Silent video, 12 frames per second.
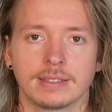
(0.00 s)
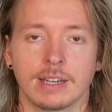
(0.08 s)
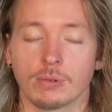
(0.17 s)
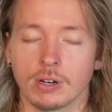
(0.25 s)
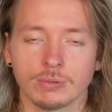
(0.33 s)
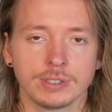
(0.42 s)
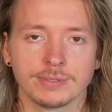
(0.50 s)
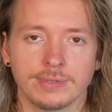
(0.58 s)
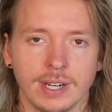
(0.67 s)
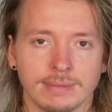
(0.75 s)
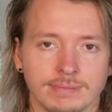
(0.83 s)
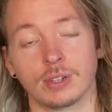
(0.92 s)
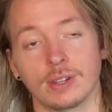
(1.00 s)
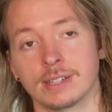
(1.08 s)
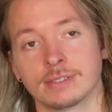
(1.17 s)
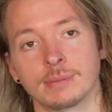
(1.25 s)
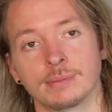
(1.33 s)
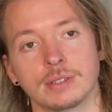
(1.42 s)
They were all really fun. The
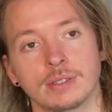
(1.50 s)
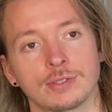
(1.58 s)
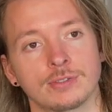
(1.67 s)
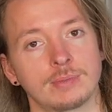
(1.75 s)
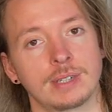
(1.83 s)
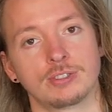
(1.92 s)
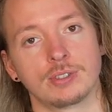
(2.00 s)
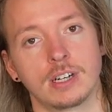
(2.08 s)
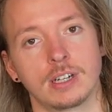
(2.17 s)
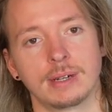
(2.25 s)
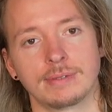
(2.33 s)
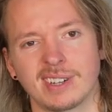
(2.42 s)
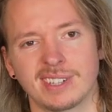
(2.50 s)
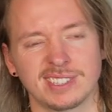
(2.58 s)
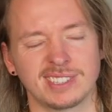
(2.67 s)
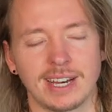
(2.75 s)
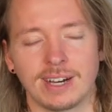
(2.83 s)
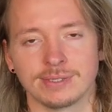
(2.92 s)
last couple of years for my job, I've gone to
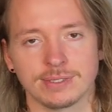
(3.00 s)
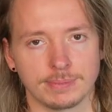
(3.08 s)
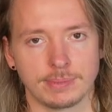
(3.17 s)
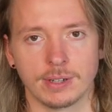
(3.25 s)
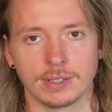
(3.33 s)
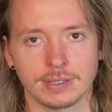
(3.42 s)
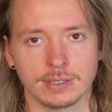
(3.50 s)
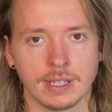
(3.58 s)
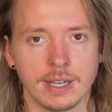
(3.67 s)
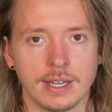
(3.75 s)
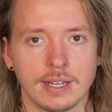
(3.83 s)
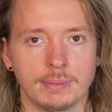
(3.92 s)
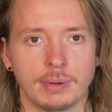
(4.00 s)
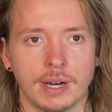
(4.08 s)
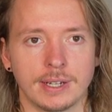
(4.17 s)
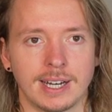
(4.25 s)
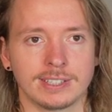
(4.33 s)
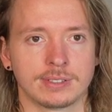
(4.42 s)
thousands of parties,
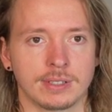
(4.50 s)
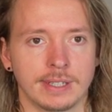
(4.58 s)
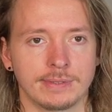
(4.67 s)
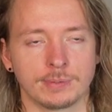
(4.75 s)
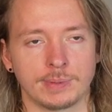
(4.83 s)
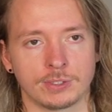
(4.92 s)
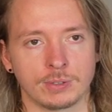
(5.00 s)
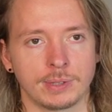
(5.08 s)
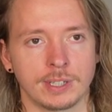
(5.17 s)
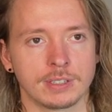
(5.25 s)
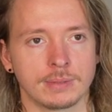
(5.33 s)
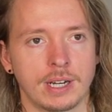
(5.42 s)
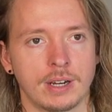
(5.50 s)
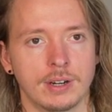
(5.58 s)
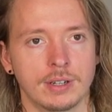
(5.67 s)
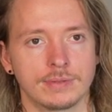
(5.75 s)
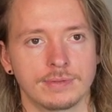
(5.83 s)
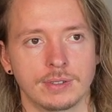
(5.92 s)
but I still have a special place in my
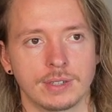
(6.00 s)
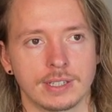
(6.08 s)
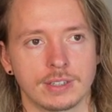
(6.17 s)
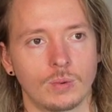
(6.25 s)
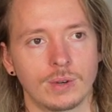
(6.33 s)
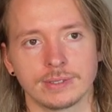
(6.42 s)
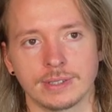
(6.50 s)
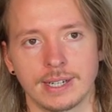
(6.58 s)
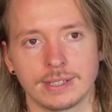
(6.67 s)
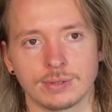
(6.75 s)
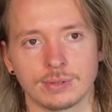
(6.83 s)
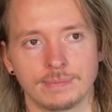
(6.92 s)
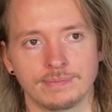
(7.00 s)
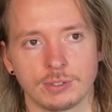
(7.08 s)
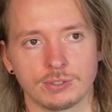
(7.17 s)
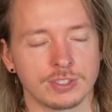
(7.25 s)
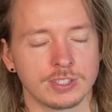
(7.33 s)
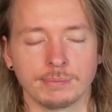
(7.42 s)
heart for like the ones in high school. They're
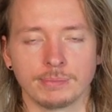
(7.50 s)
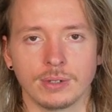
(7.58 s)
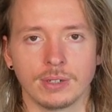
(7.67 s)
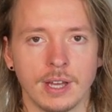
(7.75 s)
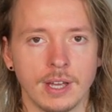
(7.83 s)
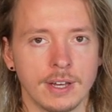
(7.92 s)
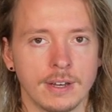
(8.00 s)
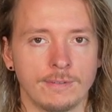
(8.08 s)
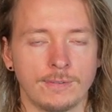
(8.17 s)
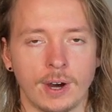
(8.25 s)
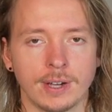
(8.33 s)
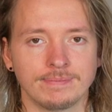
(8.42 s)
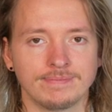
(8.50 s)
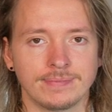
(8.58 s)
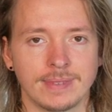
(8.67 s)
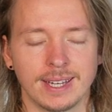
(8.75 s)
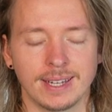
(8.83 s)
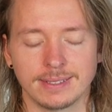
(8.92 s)
just simple, fun,
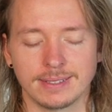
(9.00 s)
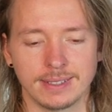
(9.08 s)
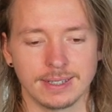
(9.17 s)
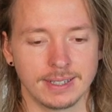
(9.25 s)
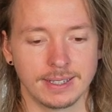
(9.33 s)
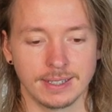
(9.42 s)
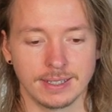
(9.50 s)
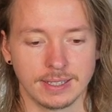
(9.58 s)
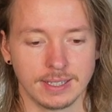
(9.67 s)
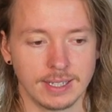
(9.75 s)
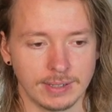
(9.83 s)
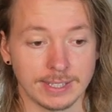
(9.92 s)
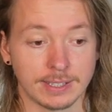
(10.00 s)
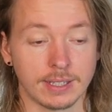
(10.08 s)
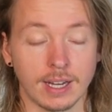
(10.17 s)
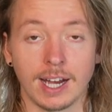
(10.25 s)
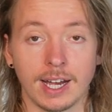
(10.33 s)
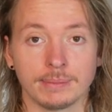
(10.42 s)
and at the
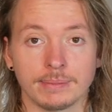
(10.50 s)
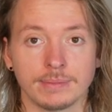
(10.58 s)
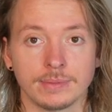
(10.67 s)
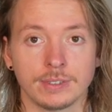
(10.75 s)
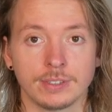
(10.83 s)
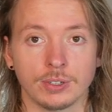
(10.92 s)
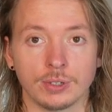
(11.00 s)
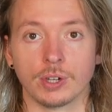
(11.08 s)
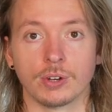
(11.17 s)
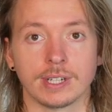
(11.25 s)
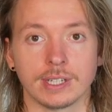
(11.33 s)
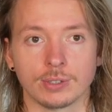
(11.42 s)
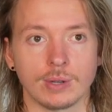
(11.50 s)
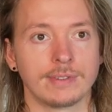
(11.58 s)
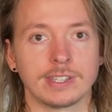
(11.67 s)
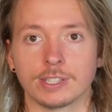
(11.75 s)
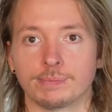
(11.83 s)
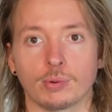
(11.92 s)
time, you're learning, so
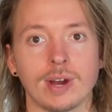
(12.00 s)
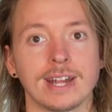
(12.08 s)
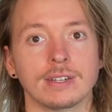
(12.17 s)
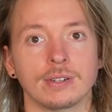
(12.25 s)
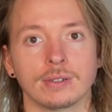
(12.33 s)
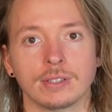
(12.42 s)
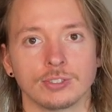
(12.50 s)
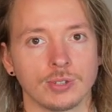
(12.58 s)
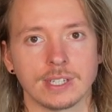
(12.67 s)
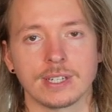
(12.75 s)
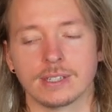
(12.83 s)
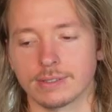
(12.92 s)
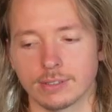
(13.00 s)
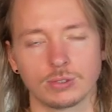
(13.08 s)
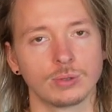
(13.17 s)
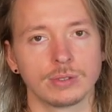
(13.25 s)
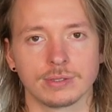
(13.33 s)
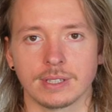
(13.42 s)
everything's brand new. Drinking is the
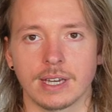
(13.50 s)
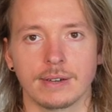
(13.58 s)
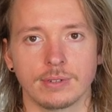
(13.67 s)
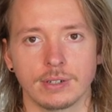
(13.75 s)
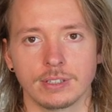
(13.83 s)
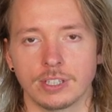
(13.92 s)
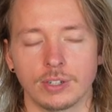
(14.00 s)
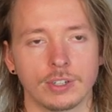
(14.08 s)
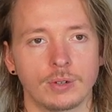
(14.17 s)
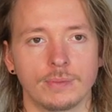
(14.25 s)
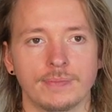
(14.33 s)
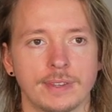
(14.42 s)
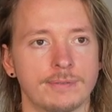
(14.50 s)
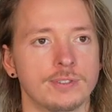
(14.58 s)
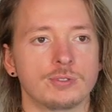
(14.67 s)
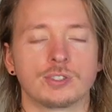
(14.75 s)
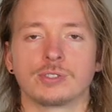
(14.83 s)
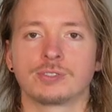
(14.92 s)
coolest thing ever. You don't know, the
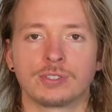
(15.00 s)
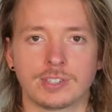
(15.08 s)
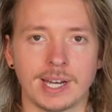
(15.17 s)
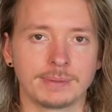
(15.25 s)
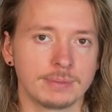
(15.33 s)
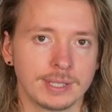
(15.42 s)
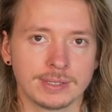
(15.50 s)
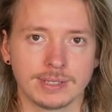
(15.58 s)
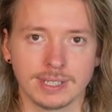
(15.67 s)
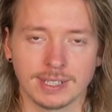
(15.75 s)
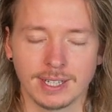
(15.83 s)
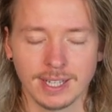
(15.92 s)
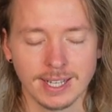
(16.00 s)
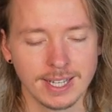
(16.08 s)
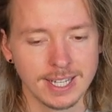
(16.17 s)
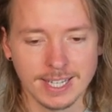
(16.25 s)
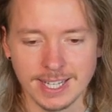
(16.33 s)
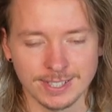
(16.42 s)
future is just optimistic.
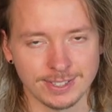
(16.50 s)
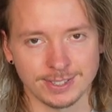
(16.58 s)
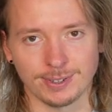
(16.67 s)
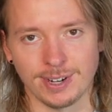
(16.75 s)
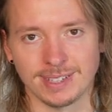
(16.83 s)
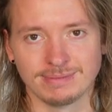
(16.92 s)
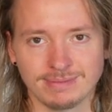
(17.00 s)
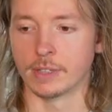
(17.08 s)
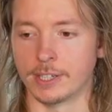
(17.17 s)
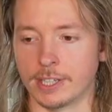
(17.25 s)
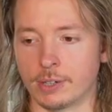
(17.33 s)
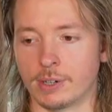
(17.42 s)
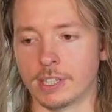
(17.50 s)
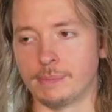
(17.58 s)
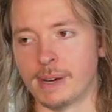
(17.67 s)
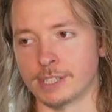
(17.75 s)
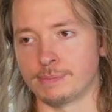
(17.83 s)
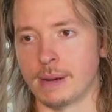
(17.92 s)
It's just great. Another one of the
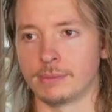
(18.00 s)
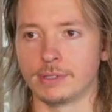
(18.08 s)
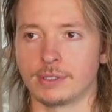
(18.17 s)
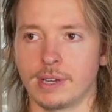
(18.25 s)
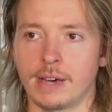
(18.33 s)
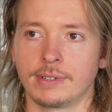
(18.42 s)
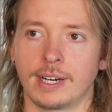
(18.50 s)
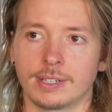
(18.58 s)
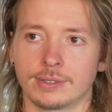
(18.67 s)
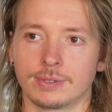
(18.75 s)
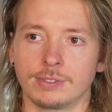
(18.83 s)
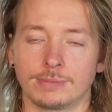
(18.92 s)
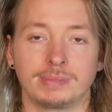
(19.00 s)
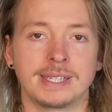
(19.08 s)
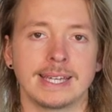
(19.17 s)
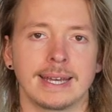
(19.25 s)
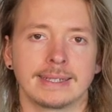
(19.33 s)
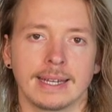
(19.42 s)
best memories you'll have in high school is
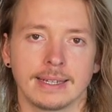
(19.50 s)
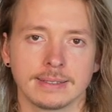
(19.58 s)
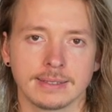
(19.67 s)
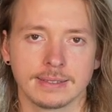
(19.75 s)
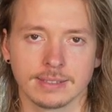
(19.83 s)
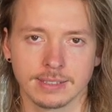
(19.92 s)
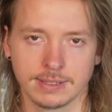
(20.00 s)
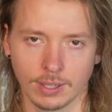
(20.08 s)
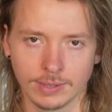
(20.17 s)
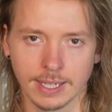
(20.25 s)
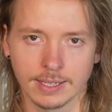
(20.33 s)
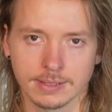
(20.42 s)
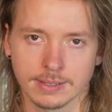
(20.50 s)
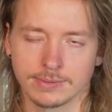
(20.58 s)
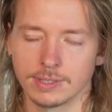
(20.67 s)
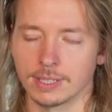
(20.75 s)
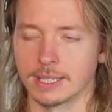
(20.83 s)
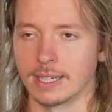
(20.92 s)
PA days and snow days if
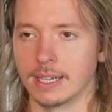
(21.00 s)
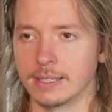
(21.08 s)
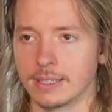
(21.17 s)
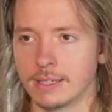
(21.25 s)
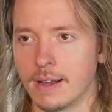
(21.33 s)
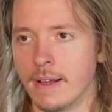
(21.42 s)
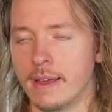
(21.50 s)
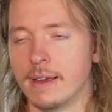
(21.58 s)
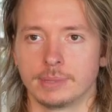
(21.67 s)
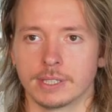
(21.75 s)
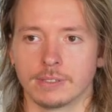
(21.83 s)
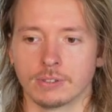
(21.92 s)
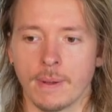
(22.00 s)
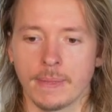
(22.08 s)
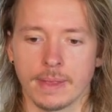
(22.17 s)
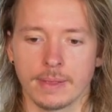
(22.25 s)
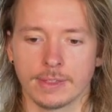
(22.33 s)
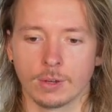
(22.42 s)
you're a Canadian, because
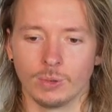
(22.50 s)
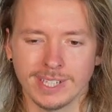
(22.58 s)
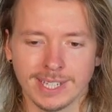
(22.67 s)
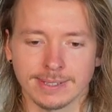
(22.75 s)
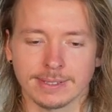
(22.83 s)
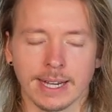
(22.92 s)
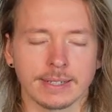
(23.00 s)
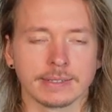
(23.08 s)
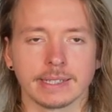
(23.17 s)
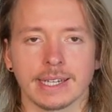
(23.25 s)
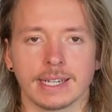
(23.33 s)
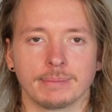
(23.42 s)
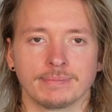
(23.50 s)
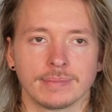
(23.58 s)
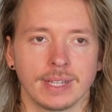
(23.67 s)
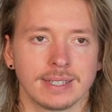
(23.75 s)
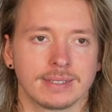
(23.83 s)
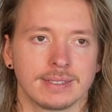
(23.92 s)
the weekend's kind of lame.
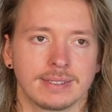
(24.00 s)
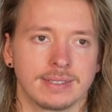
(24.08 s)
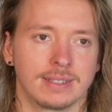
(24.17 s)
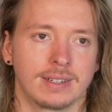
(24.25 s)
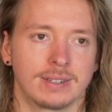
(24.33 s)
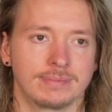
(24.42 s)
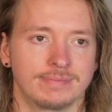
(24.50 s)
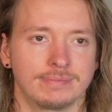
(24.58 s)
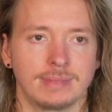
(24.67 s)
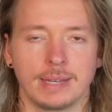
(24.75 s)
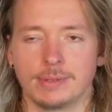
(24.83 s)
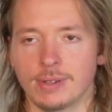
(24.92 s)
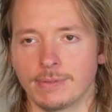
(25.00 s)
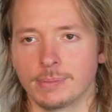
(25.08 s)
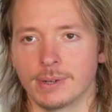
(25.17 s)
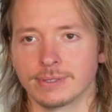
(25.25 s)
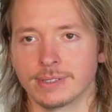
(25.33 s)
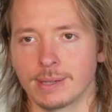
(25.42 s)
Like, you know, maybe you have a
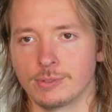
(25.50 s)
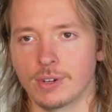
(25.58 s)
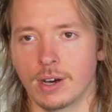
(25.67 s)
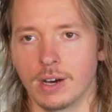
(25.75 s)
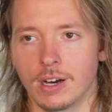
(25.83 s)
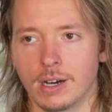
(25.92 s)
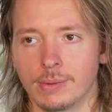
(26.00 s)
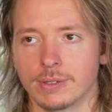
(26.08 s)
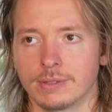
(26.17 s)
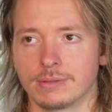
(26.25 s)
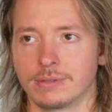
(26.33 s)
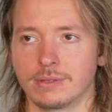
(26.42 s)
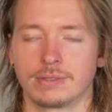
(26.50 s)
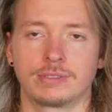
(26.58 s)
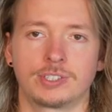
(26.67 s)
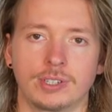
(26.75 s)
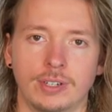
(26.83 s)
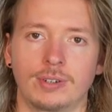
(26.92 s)
part-time job or you
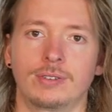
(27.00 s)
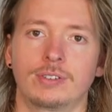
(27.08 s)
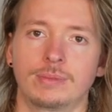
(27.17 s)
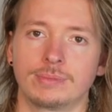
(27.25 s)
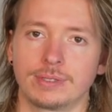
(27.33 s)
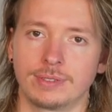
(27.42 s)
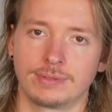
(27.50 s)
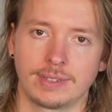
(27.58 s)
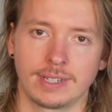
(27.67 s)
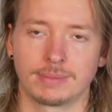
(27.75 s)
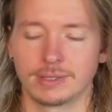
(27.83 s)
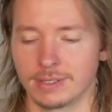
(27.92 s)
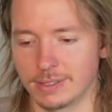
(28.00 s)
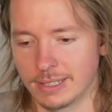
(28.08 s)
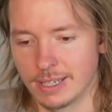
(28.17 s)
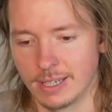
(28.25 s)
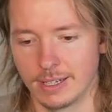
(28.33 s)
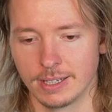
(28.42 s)
chill at home, see your family.
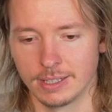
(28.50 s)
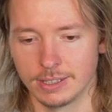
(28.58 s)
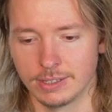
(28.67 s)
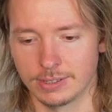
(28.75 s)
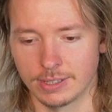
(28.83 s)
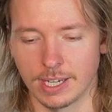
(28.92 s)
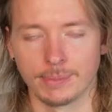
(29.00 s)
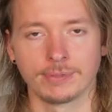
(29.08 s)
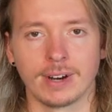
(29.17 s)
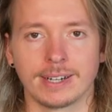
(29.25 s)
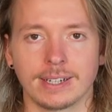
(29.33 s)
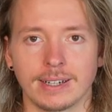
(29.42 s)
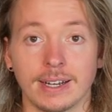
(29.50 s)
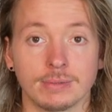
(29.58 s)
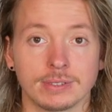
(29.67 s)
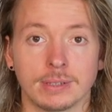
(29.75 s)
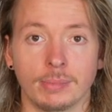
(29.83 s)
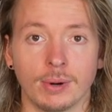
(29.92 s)
You stay up Friday night
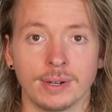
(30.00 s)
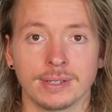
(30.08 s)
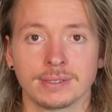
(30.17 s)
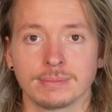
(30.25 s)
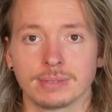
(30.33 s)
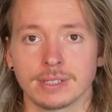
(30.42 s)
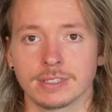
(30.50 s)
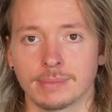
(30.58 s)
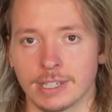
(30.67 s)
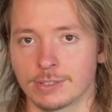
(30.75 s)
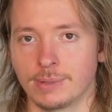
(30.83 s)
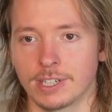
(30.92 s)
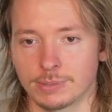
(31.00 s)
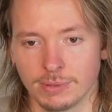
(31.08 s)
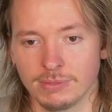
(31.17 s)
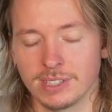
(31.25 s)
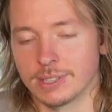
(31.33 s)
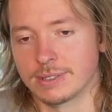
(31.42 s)
with the boys and play some Xbox. But
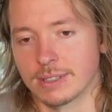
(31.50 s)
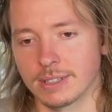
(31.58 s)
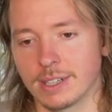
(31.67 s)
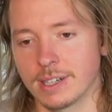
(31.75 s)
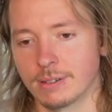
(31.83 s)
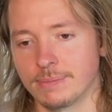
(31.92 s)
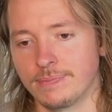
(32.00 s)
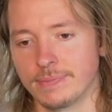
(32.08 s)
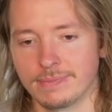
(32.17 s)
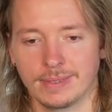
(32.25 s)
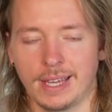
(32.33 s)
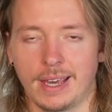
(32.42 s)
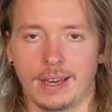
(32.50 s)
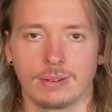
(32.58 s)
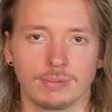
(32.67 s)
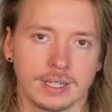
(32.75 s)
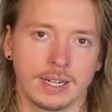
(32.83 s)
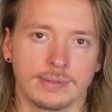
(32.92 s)
realistically, like, eh,
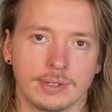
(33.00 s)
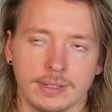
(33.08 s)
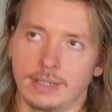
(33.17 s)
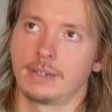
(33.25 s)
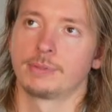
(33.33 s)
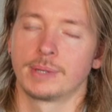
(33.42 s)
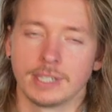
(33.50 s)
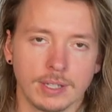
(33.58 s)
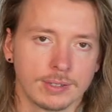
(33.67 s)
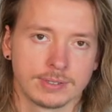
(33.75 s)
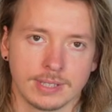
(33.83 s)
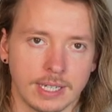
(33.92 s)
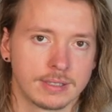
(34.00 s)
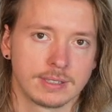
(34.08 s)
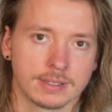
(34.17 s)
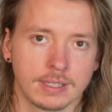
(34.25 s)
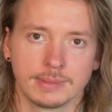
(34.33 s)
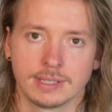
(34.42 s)
whatever. Everybody knows
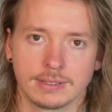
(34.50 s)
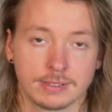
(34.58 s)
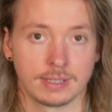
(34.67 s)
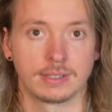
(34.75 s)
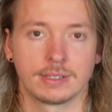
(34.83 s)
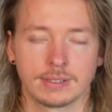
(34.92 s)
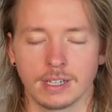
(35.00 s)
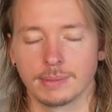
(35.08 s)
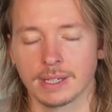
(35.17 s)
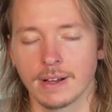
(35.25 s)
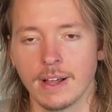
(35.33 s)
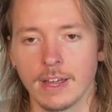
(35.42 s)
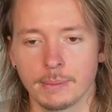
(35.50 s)
Saturday's coming, Sunday's coming.